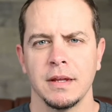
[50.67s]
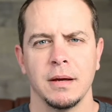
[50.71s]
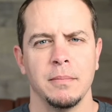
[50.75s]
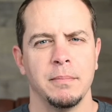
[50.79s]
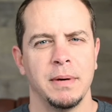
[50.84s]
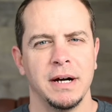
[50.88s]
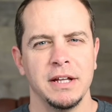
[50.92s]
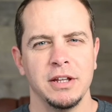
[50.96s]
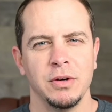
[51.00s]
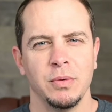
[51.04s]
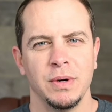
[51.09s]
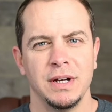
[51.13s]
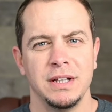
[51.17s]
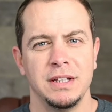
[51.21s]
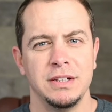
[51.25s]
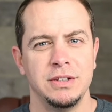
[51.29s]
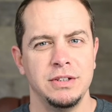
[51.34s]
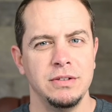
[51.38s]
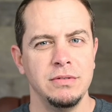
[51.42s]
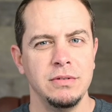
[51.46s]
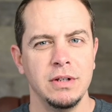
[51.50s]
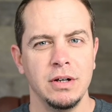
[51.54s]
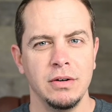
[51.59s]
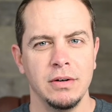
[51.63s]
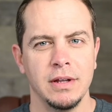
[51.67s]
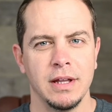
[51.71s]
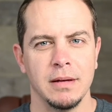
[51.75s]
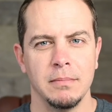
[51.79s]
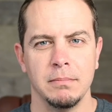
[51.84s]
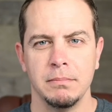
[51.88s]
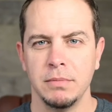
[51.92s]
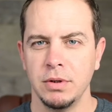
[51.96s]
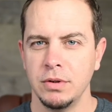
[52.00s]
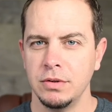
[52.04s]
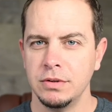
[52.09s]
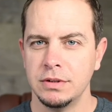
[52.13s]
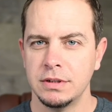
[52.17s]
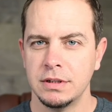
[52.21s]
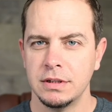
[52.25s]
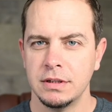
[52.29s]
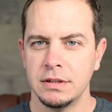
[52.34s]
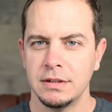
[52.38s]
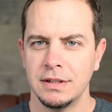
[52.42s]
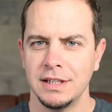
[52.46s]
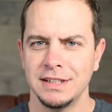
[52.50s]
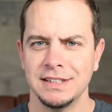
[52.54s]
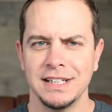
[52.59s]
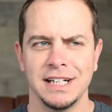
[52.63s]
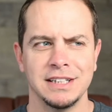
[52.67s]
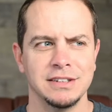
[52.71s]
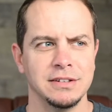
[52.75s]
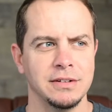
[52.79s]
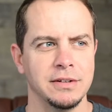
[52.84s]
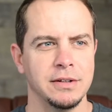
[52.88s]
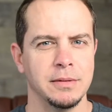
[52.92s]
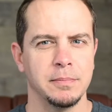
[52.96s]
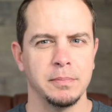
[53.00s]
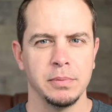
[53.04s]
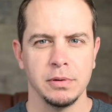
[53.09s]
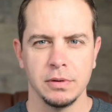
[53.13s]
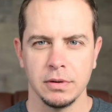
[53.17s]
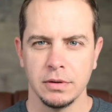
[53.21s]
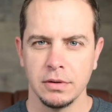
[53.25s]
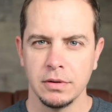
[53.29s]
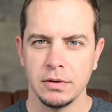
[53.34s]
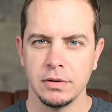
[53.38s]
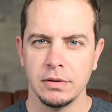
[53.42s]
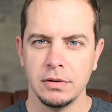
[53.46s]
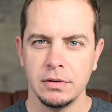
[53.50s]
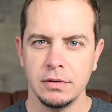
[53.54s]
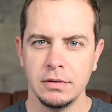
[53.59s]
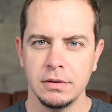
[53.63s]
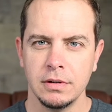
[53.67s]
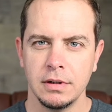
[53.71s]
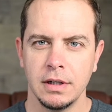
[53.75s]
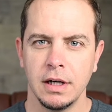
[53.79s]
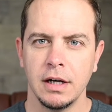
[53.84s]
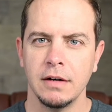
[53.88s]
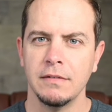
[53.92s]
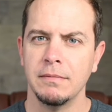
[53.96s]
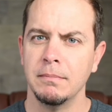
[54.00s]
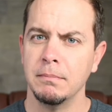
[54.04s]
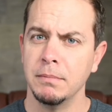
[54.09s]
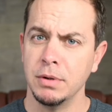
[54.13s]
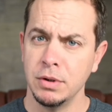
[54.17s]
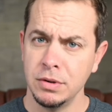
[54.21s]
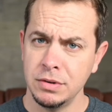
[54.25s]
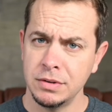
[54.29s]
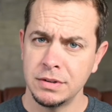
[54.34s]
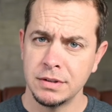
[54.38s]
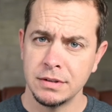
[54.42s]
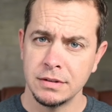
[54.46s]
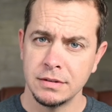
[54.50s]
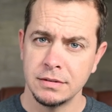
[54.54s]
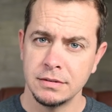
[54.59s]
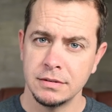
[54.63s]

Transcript: By the way, did you know that moose is actually the plural of moose?